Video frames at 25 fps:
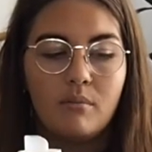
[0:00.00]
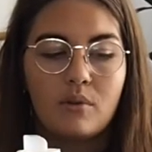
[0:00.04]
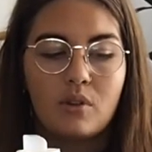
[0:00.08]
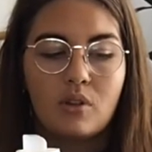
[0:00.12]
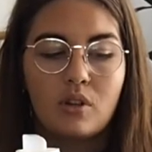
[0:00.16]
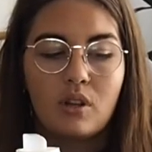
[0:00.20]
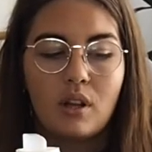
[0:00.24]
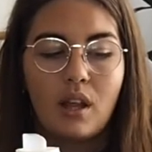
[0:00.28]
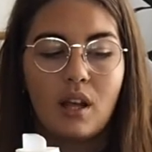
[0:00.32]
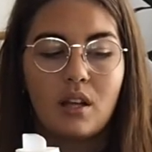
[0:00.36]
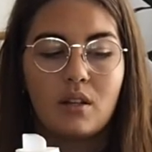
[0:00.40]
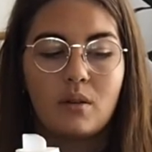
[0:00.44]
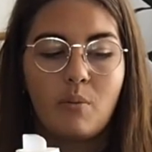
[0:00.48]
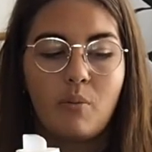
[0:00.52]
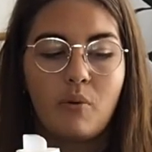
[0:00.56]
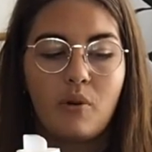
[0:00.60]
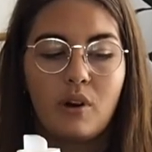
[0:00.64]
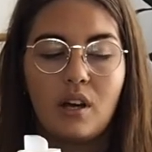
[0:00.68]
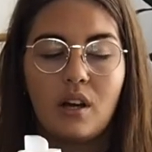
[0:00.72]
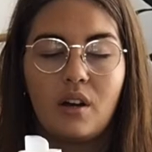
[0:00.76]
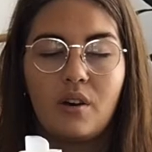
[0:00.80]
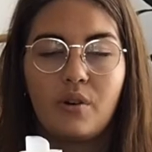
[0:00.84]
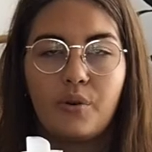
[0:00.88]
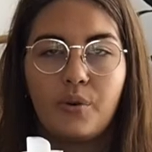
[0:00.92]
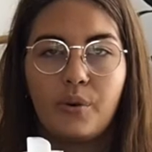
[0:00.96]
So that's
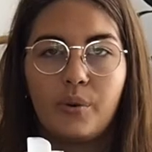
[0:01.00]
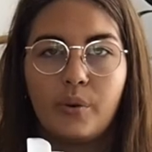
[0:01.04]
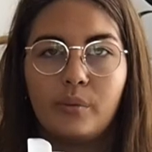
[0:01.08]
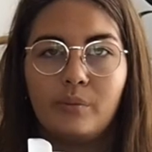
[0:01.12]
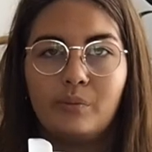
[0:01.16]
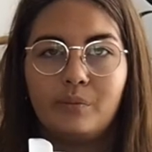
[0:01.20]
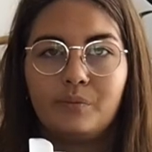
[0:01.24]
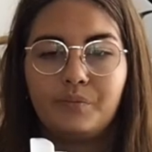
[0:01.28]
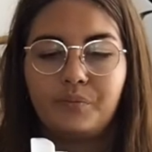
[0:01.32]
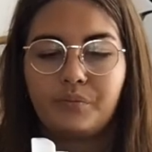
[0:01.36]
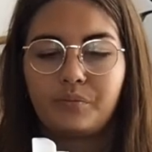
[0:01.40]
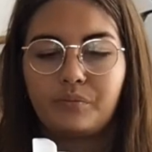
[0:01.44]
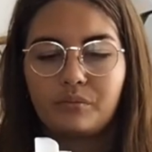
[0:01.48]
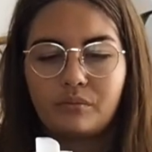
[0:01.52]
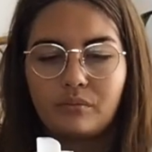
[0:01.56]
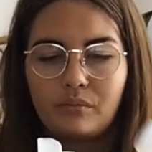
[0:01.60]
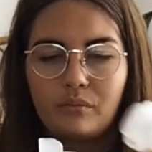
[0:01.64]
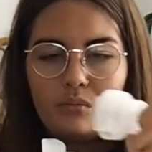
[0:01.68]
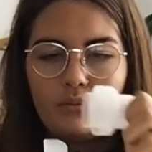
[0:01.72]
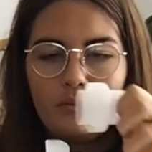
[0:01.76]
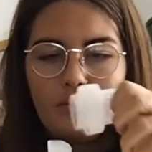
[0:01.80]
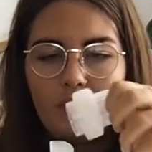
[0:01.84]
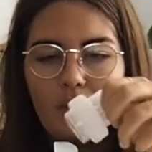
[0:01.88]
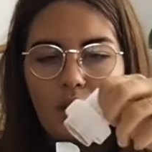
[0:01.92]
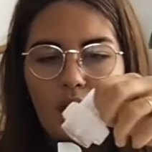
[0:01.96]
pretty cool.
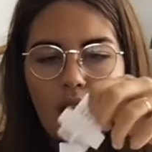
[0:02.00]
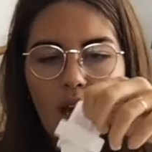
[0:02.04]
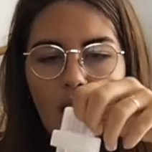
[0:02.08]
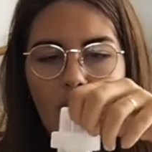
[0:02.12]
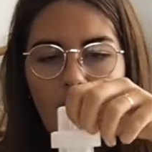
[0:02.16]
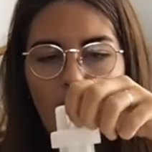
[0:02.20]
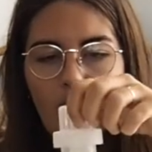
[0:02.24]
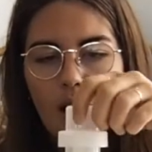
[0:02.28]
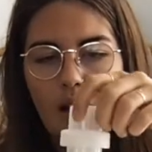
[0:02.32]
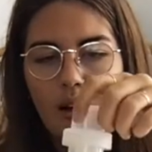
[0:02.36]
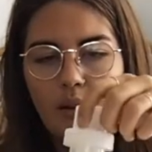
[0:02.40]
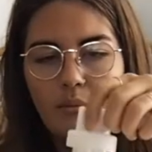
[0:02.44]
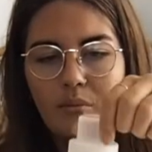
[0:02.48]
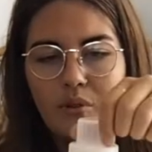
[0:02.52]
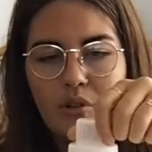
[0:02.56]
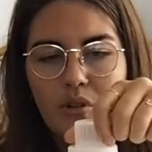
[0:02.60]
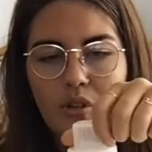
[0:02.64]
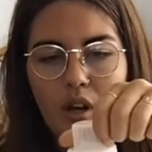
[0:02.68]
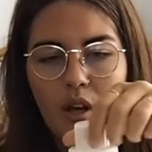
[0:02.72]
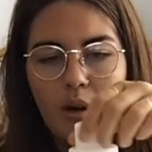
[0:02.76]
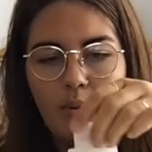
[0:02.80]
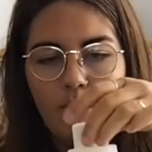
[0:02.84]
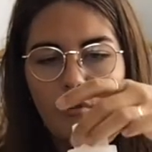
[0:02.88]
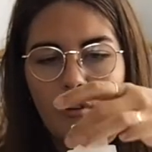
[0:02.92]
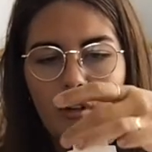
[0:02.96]

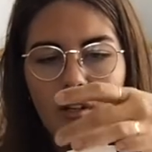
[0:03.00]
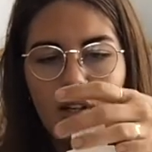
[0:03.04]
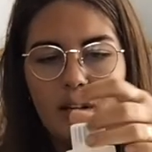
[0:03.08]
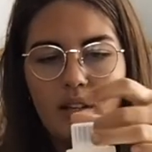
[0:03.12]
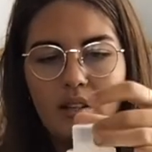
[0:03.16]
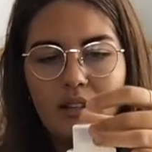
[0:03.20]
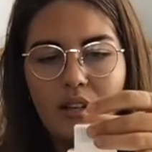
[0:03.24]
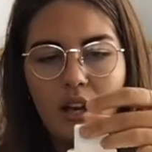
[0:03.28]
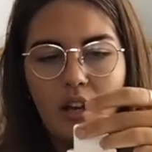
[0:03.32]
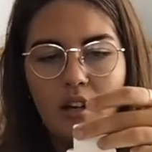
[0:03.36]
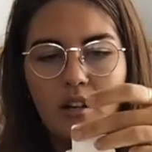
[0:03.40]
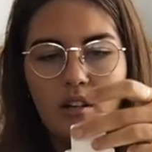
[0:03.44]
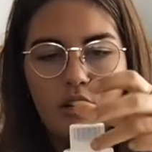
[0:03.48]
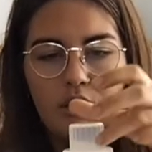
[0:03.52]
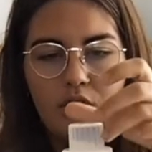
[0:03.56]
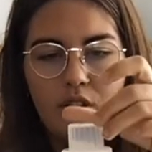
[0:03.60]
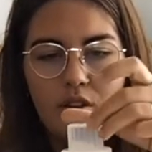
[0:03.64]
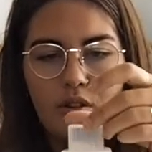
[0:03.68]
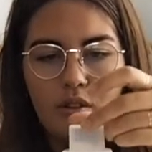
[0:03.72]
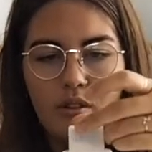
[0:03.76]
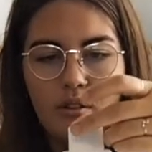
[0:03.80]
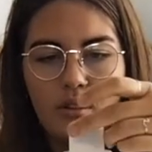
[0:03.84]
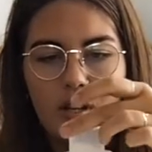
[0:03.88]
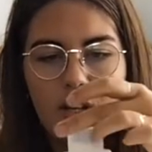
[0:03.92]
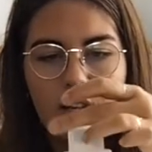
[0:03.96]
So I'm really excited
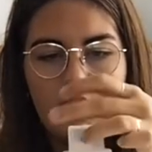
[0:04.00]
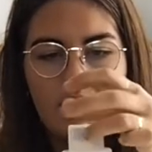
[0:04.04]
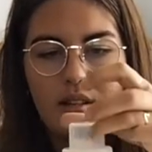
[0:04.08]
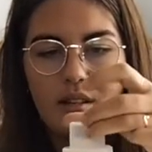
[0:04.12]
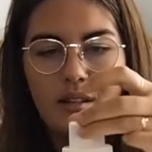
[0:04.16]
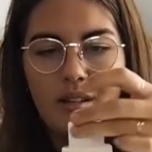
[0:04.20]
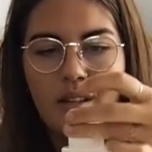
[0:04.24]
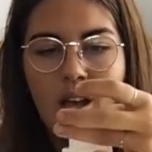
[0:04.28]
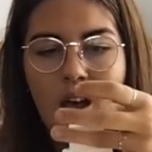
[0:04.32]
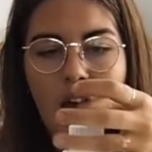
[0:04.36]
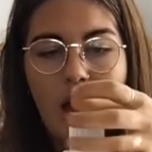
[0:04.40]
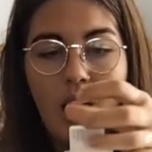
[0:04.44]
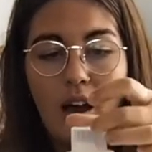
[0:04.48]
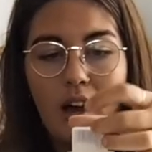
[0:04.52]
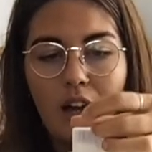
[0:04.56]
to use this.